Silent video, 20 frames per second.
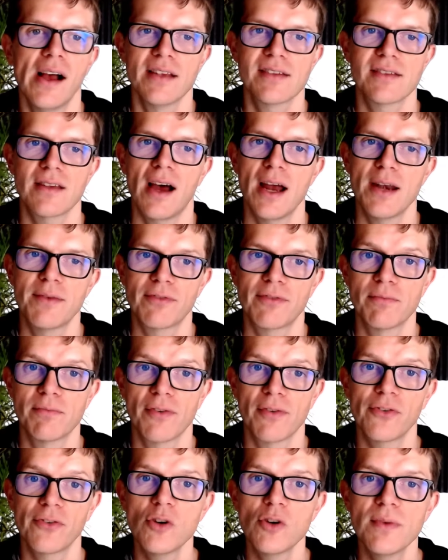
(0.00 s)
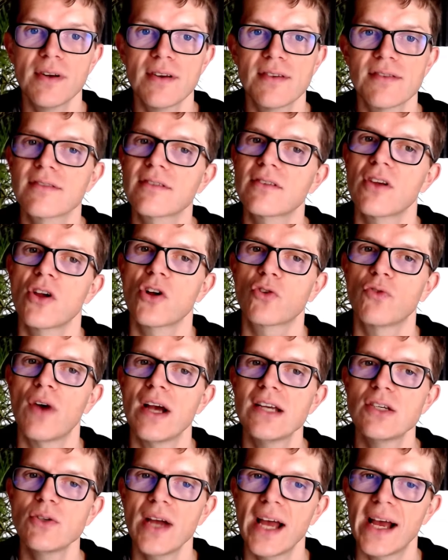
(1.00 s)
Aside from performance,
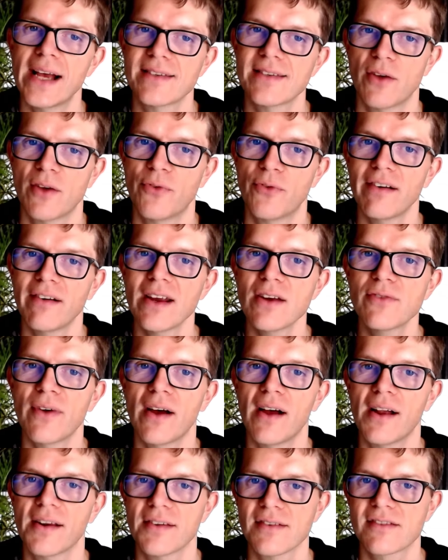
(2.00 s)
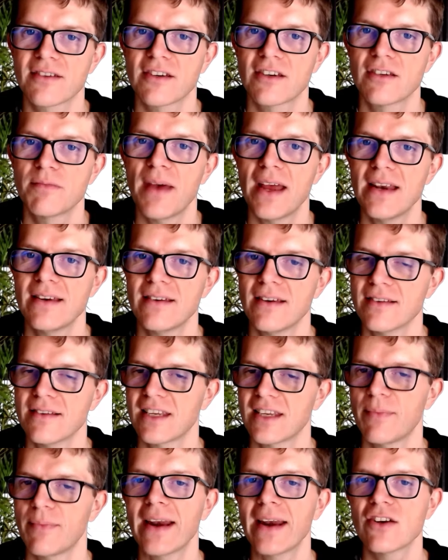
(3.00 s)
Gradle has a very advanced
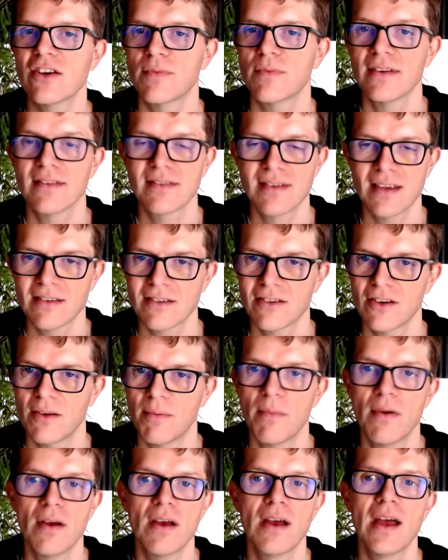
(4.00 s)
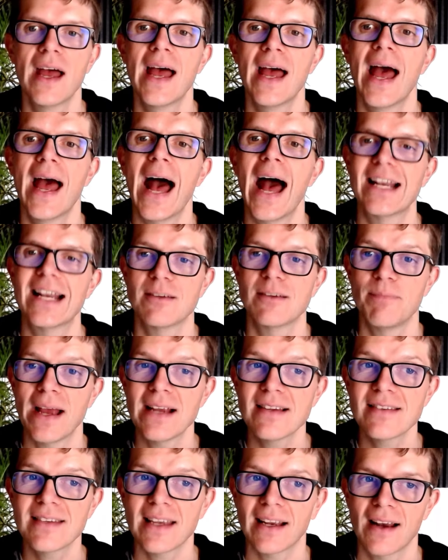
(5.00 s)
dependency management system. At a
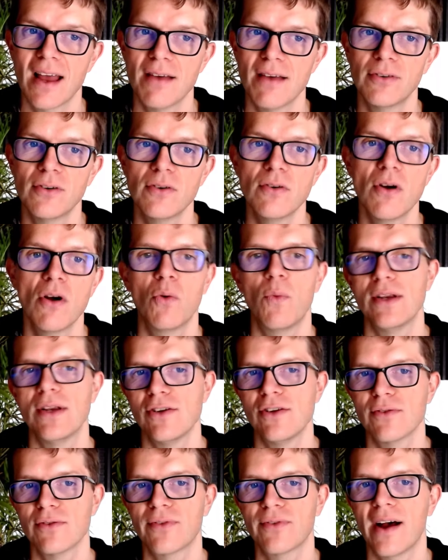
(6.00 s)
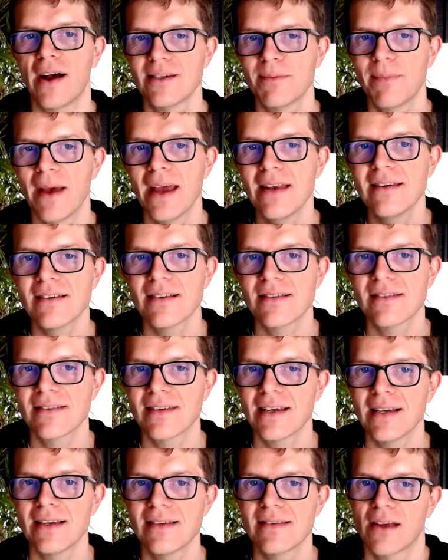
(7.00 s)
basic level, when you define
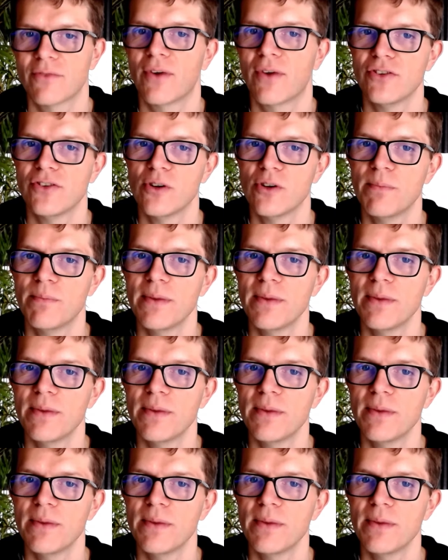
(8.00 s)
dependencies and run your